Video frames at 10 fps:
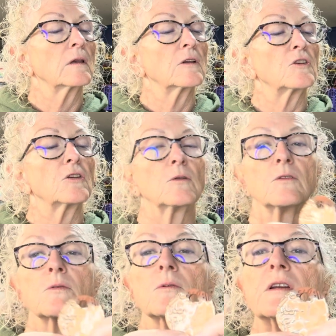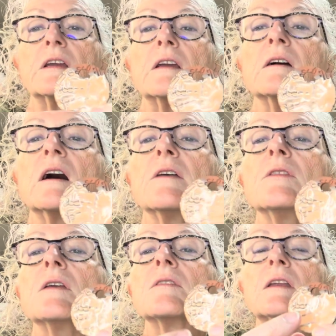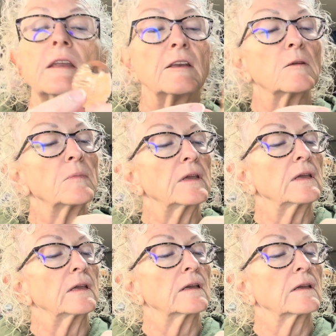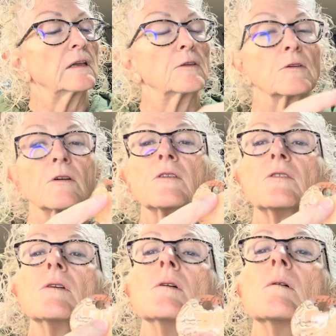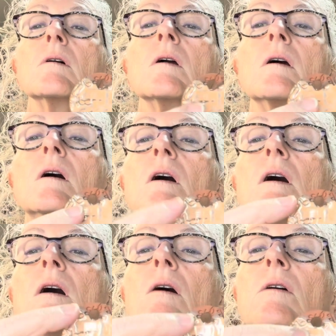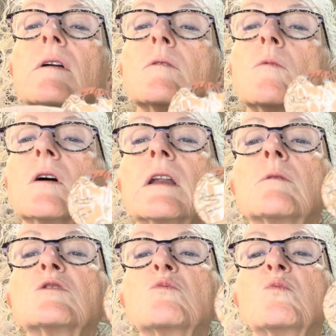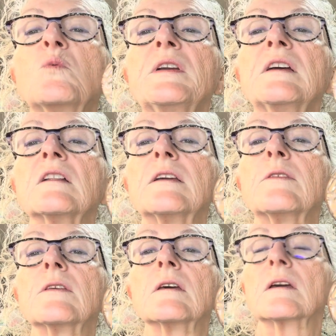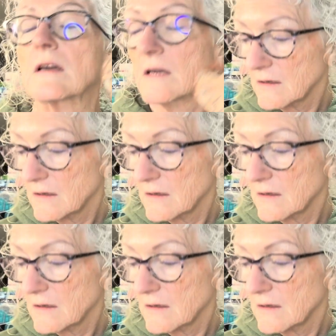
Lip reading: 2 and 3. I think they need to be either 2 or even 1. It was really thick.